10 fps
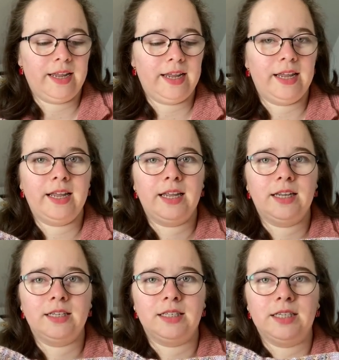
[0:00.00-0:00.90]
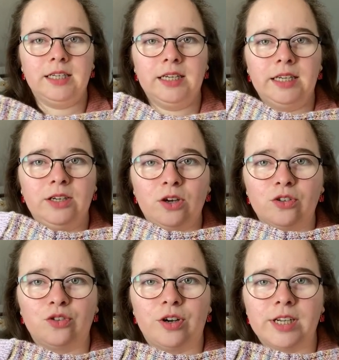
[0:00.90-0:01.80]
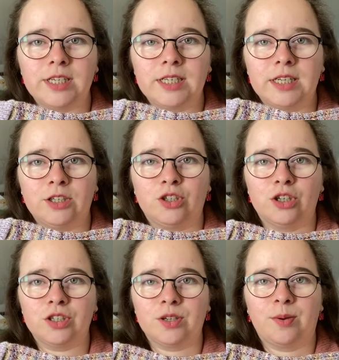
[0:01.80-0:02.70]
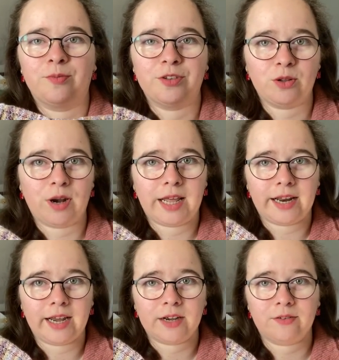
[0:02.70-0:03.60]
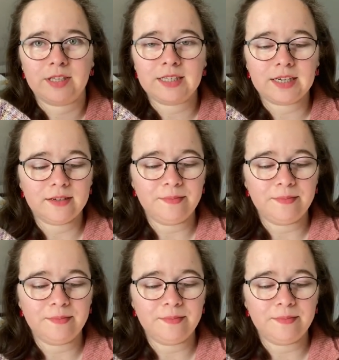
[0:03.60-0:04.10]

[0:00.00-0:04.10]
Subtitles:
And the contrast is just some Vulcolana Arvetta,